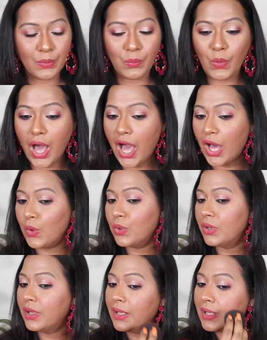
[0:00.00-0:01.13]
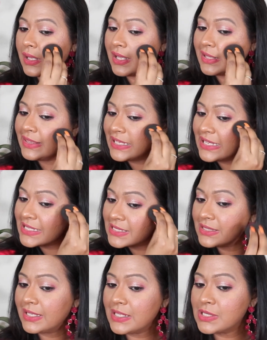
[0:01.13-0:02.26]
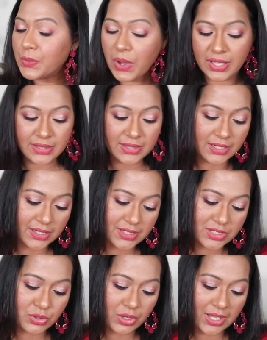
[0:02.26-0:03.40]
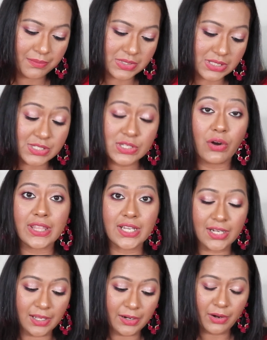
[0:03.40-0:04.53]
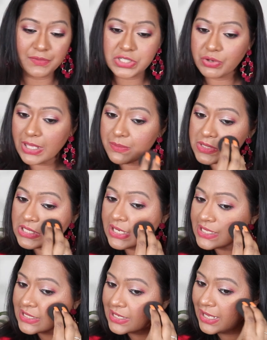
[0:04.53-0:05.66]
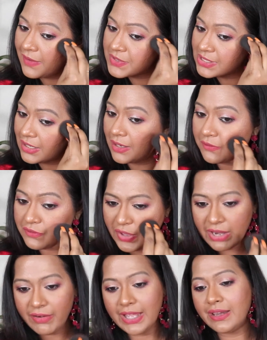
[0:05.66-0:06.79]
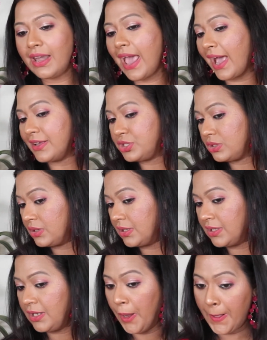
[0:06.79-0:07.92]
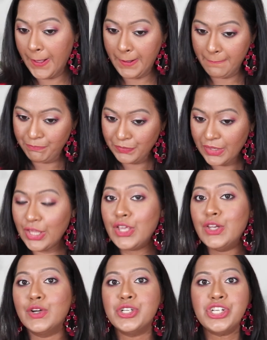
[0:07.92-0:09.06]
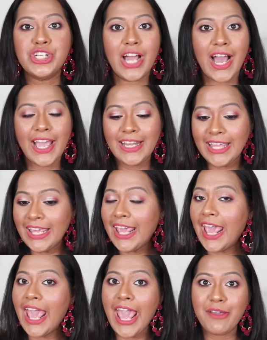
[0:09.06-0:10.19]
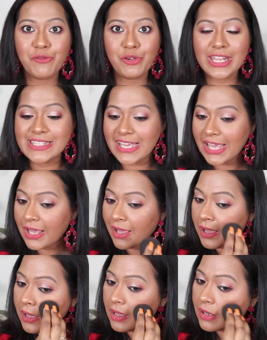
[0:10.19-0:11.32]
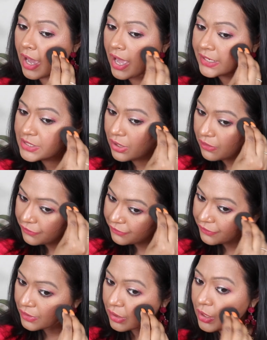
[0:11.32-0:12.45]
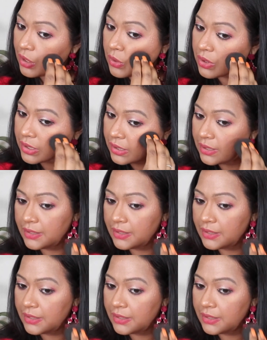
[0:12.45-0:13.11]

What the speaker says: Wow. This one, the color of dreams just gives a very natural, shiny, everyday kind of look.